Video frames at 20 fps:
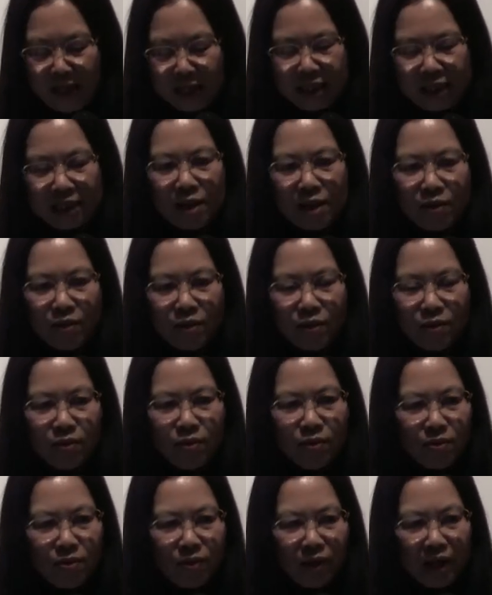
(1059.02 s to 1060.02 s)
And
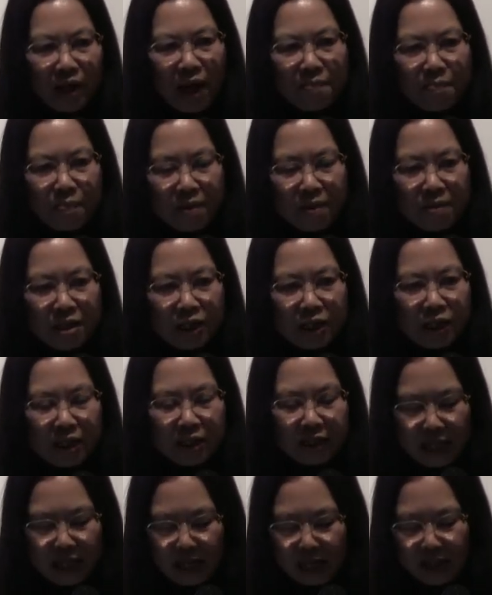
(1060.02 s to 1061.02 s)
so when I publish
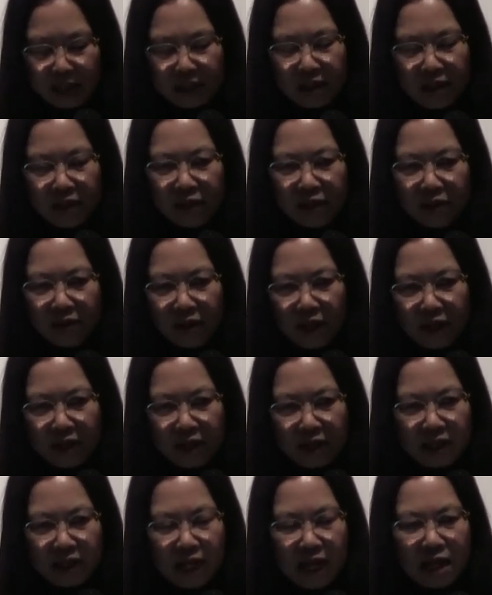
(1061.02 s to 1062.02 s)
it again, you know,
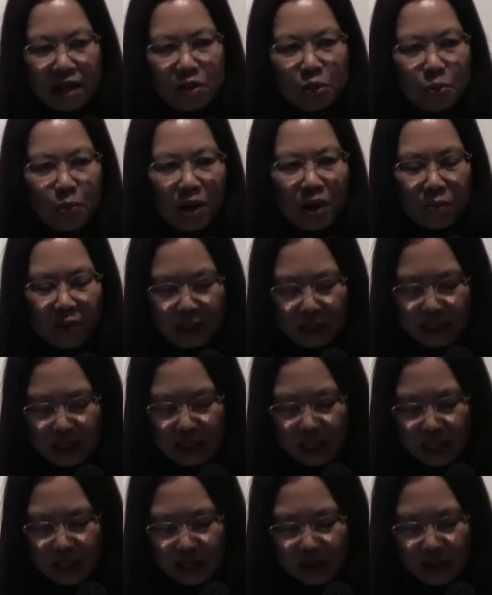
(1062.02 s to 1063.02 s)
in elsewhere
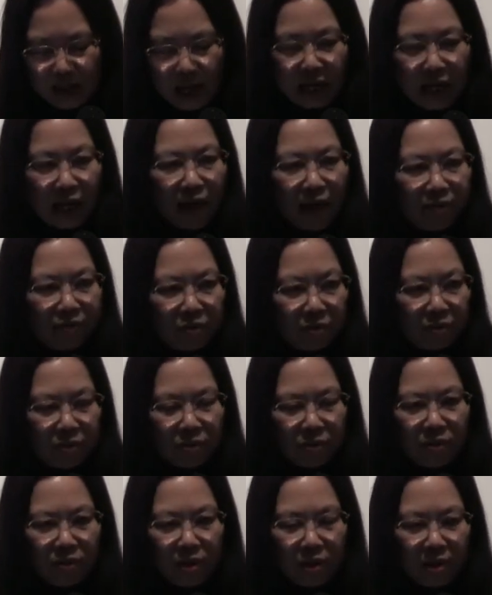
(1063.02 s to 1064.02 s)
within here, I have
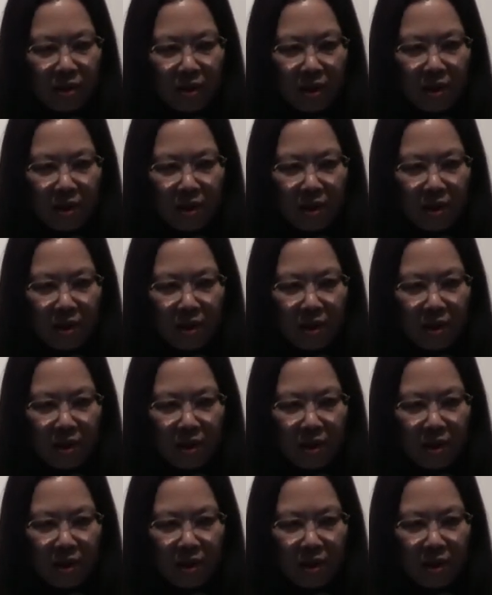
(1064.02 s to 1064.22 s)
to